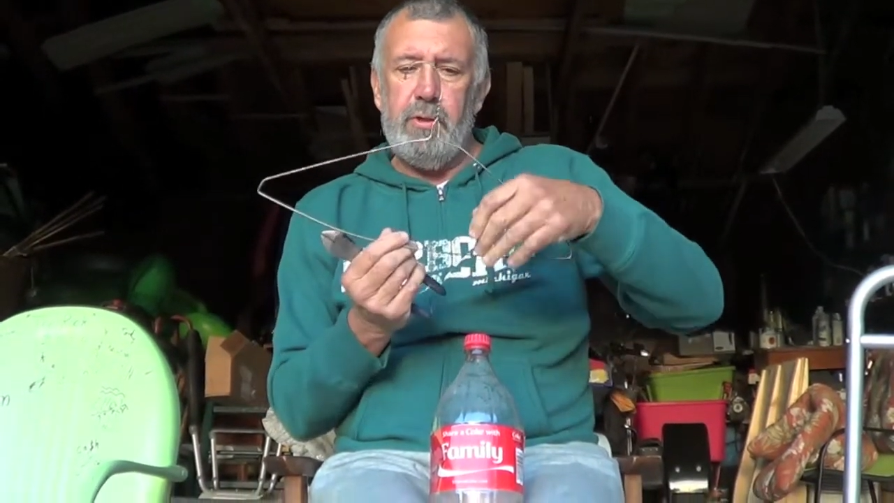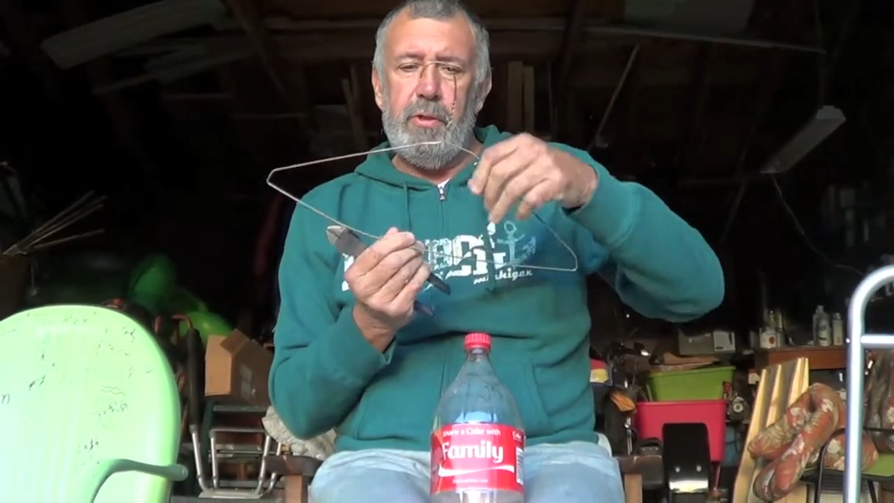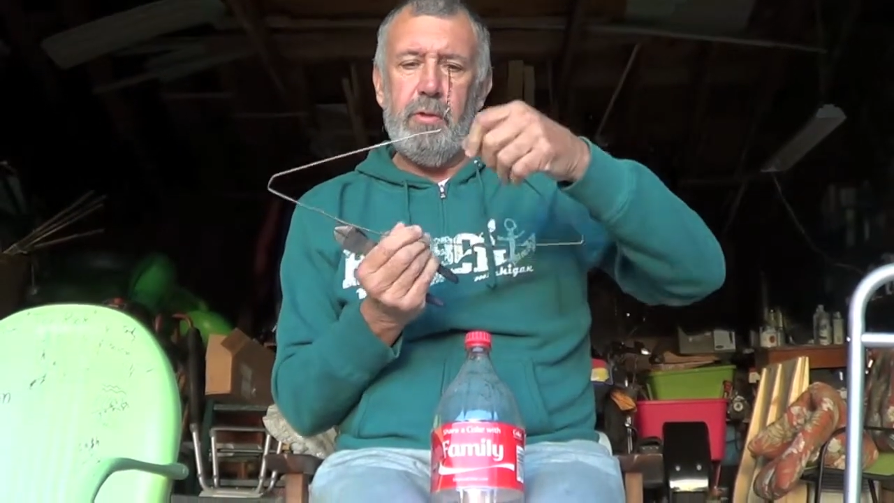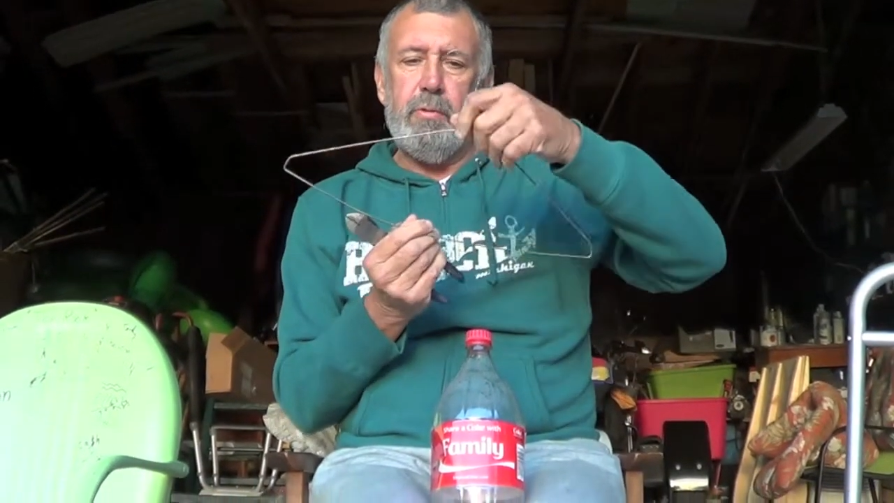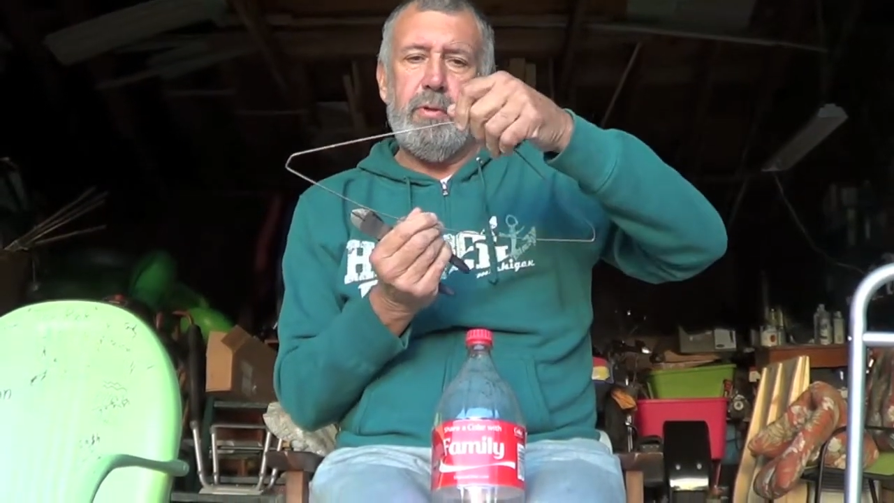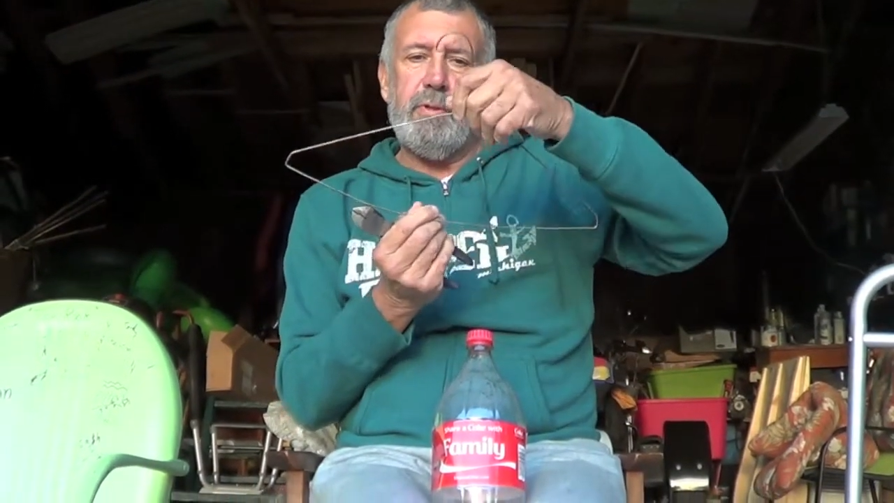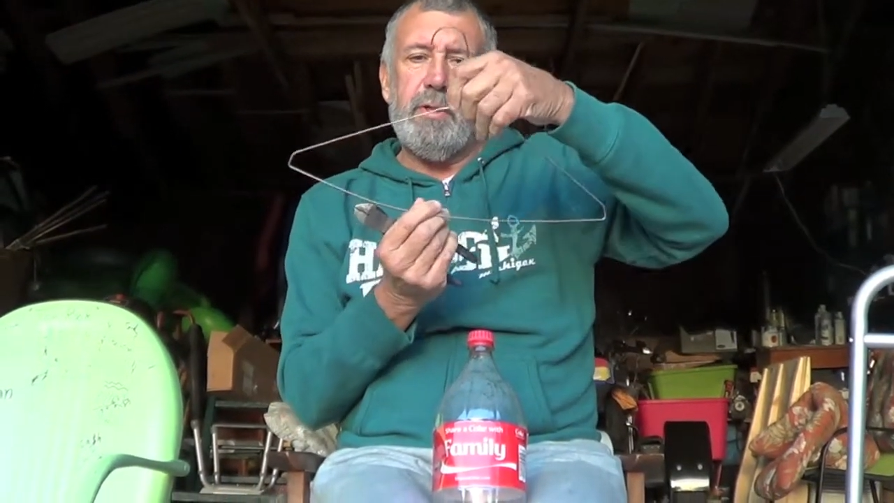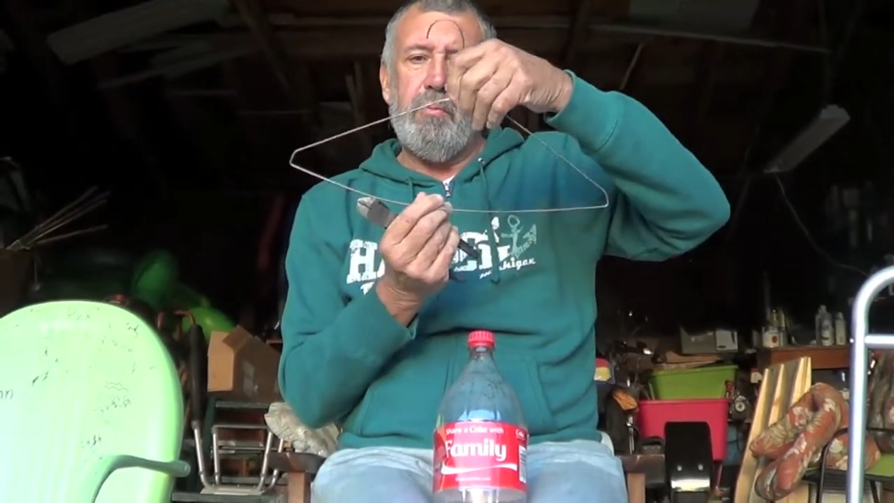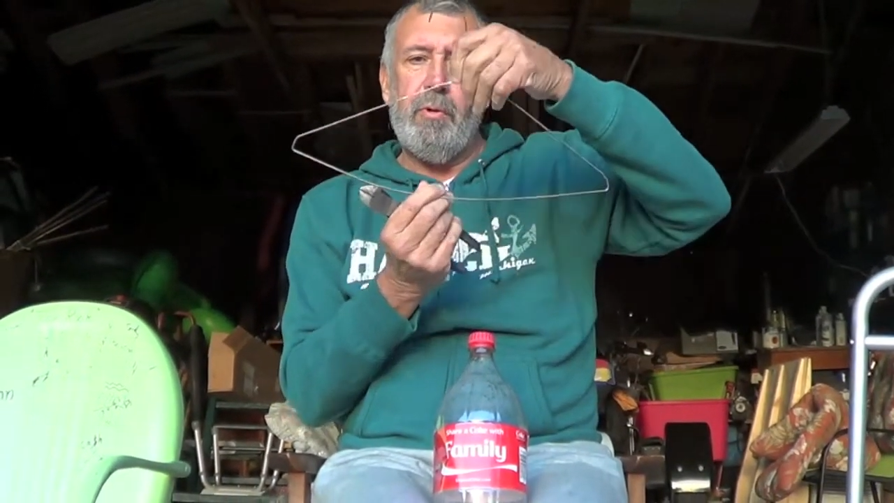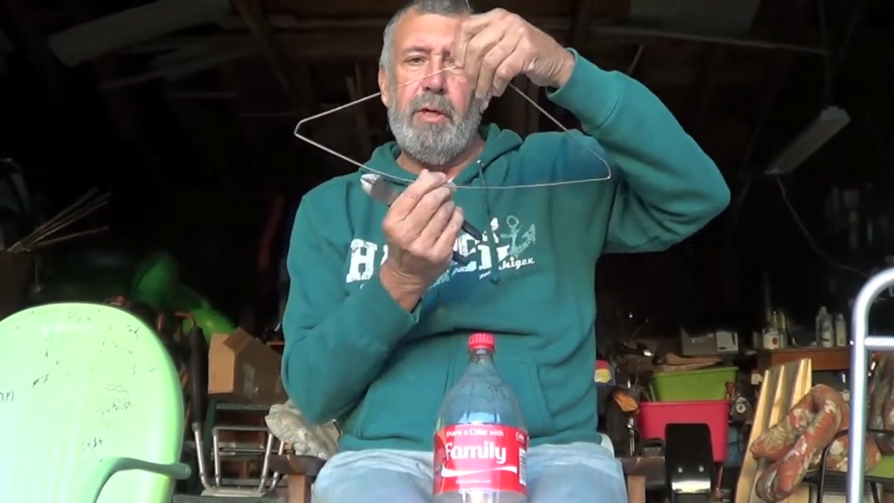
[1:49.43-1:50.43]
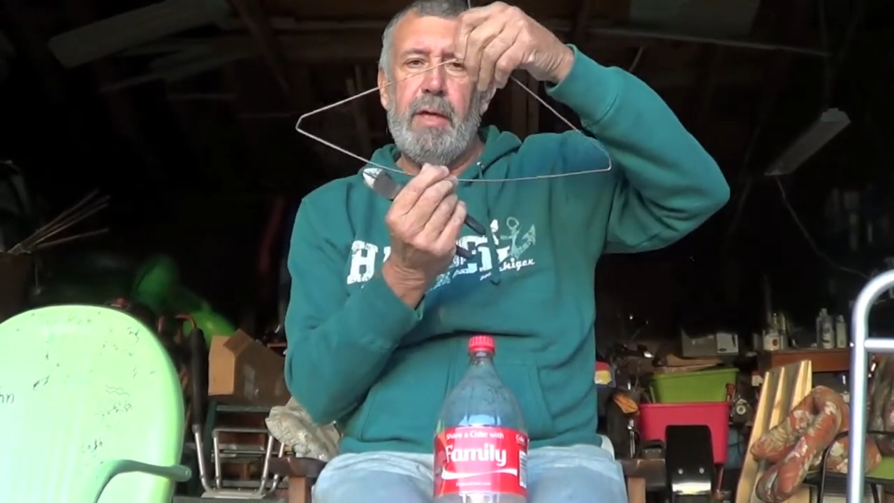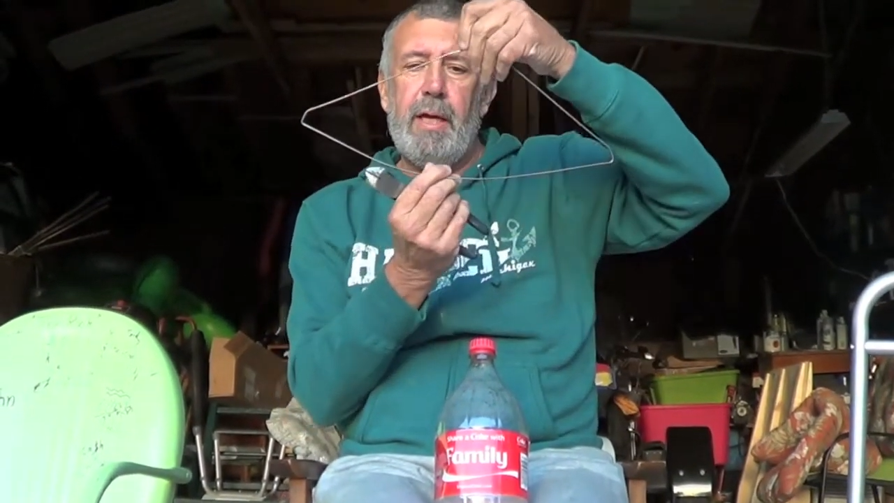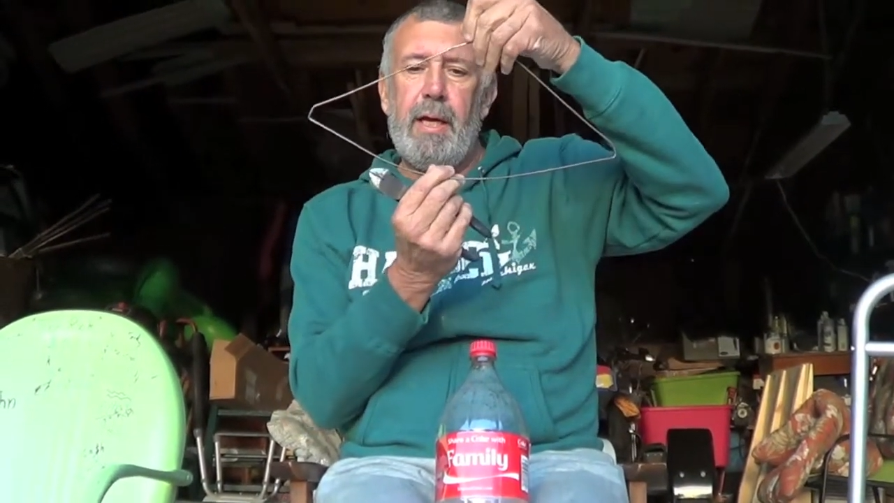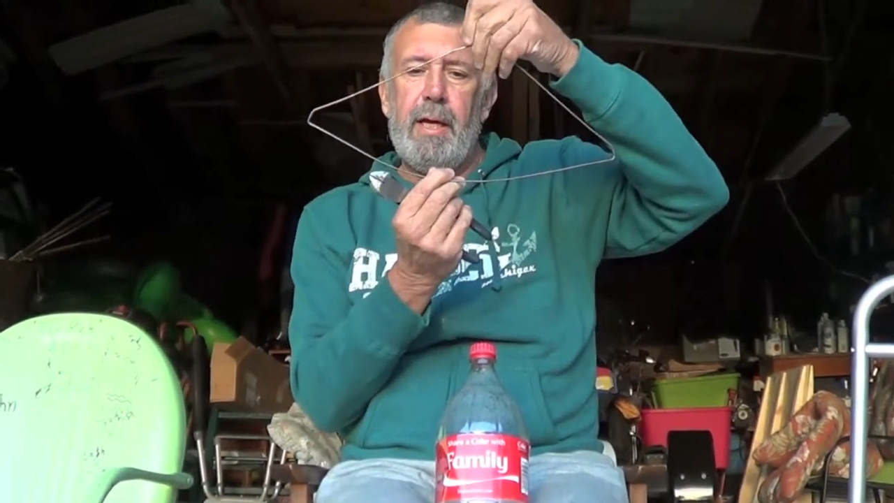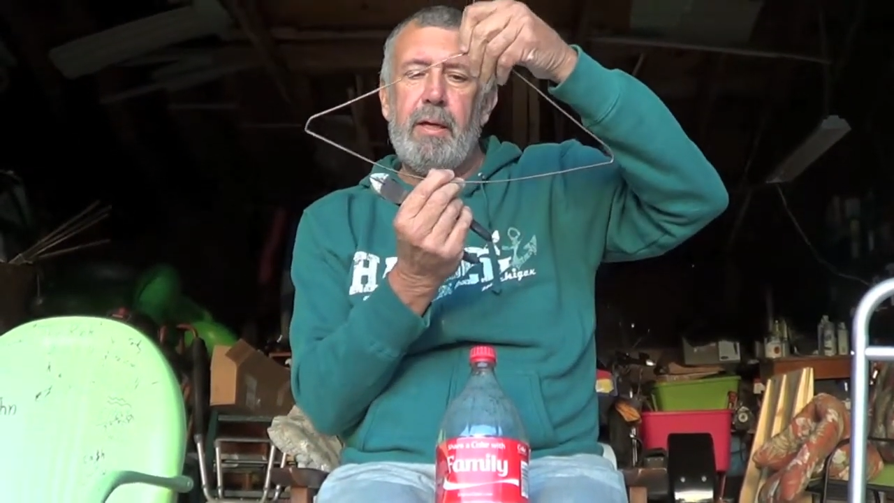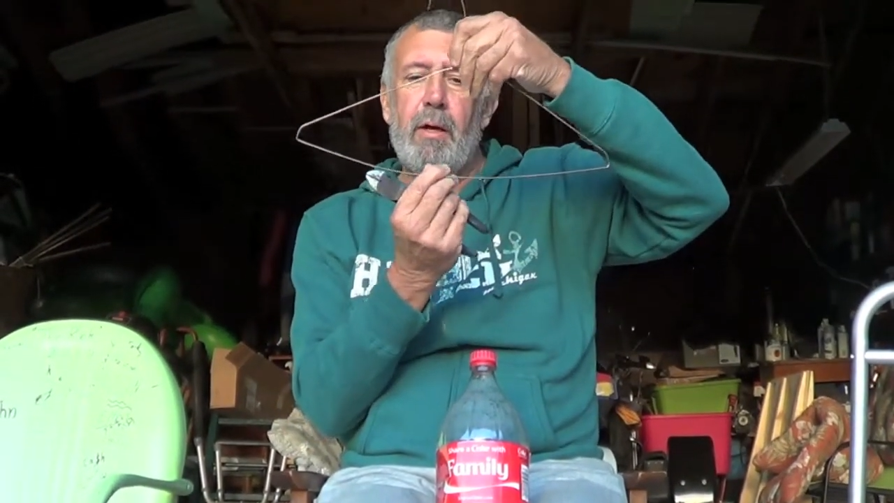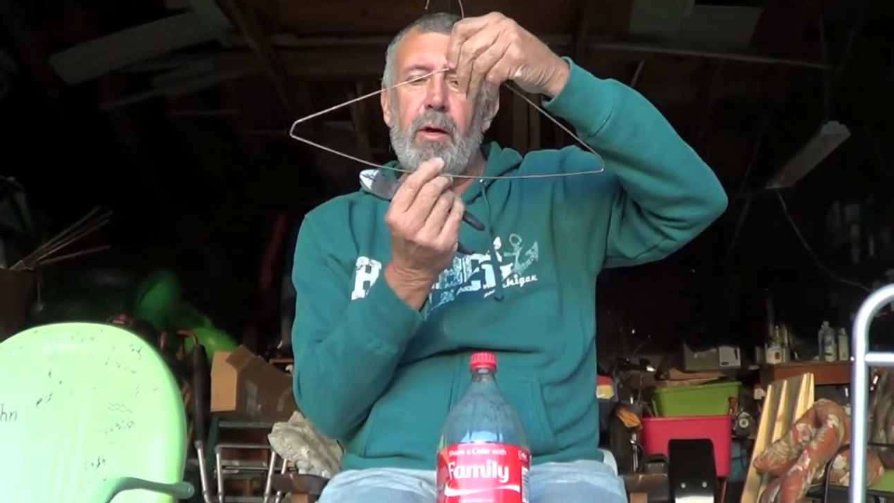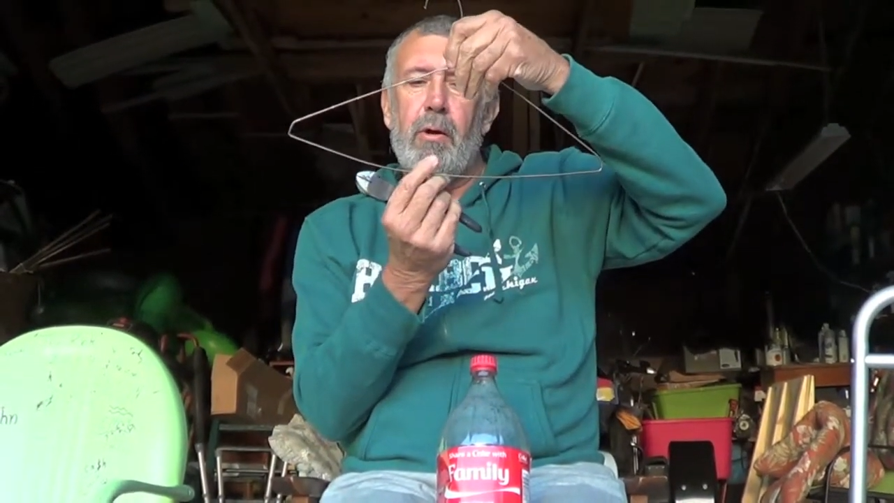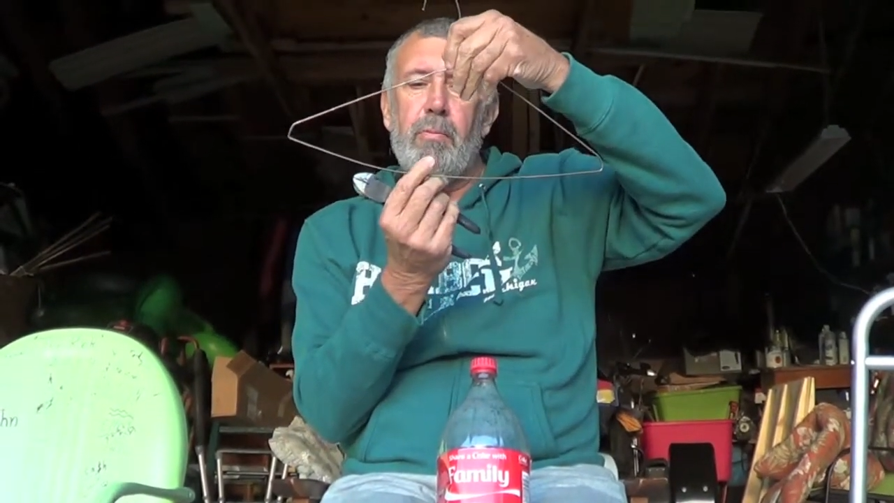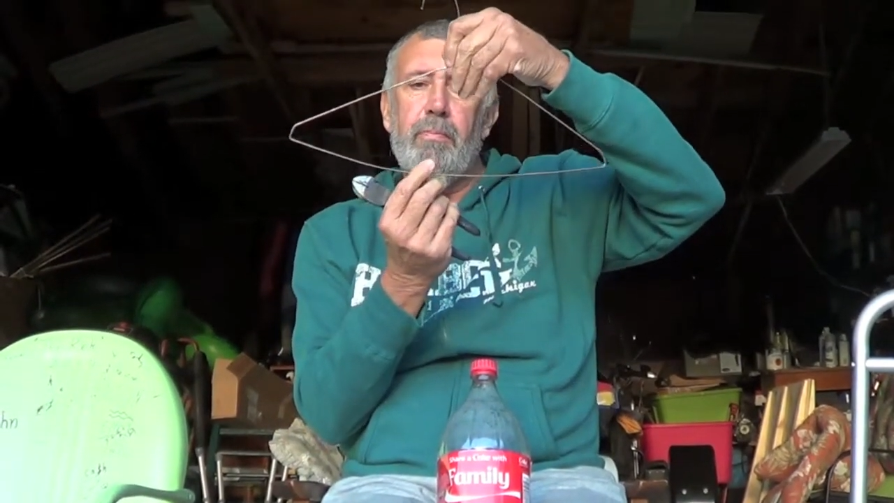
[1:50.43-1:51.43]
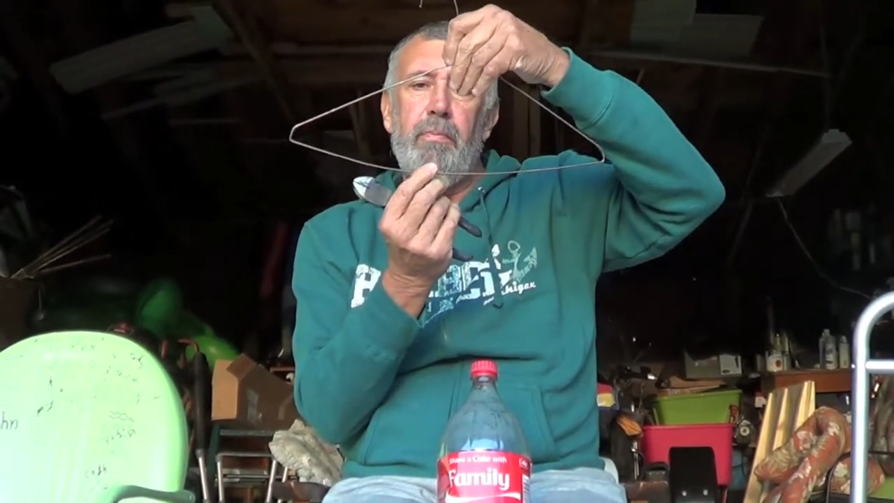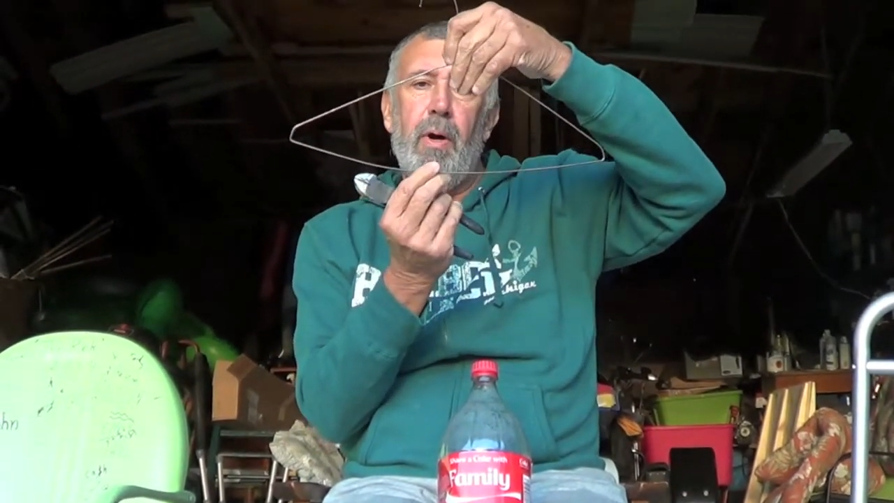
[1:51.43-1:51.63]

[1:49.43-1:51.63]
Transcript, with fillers: do is that we're going to hang our